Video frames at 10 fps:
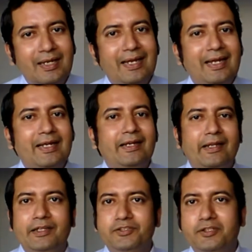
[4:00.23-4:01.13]
and
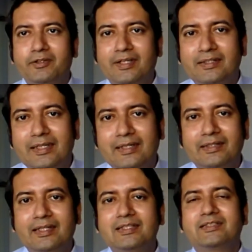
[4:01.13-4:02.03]
ensuring that
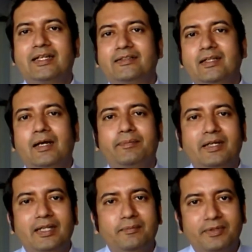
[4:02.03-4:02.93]
these standard
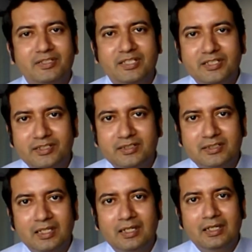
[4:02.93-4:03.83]
operating
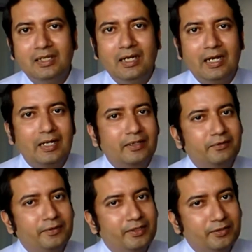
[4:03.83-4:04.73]
procedures are
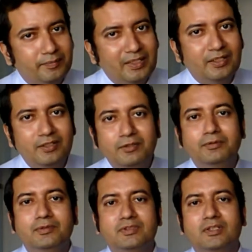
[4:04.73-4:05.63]
going to be
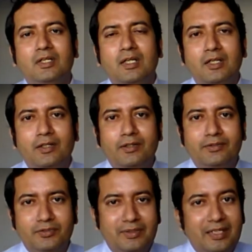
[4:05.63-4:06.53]
used.
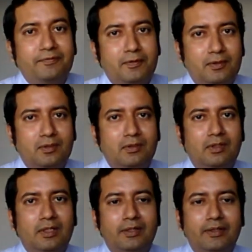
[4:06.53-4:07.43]
So therefore,
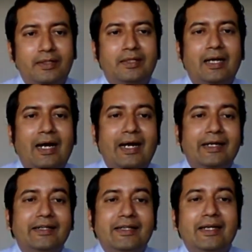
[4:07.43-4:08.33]
the
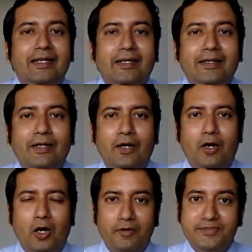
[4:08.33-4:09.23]
idea
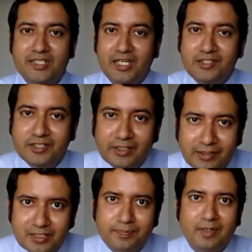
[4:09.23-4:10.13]
of changing
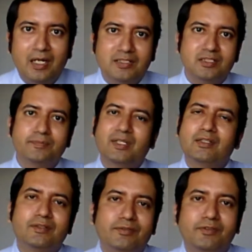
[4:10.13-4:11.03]
this process,
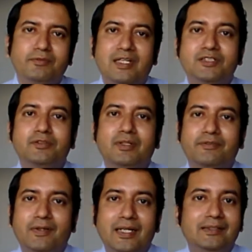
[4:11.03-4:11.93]
because once you
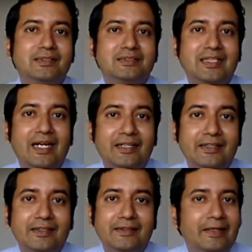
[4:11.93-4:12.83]
define a
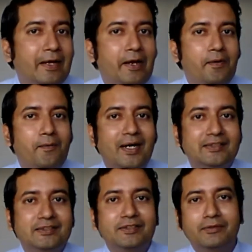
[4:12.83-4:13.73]
standard,
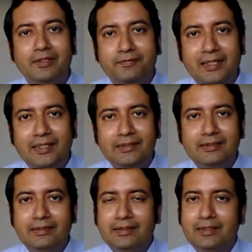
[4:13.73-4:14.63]
once you
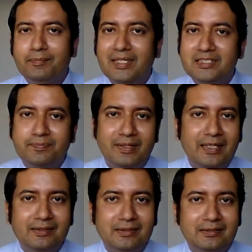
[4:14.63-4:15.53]
define the best
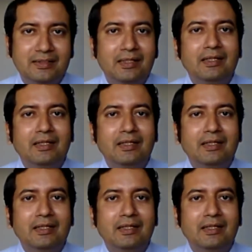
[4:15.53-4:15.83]
practice,